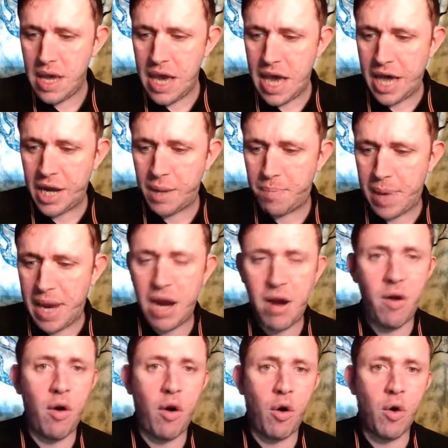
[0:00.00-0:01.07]
in a
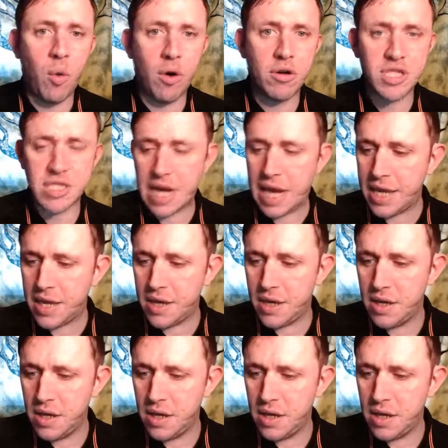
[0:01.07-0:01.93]
better or worse light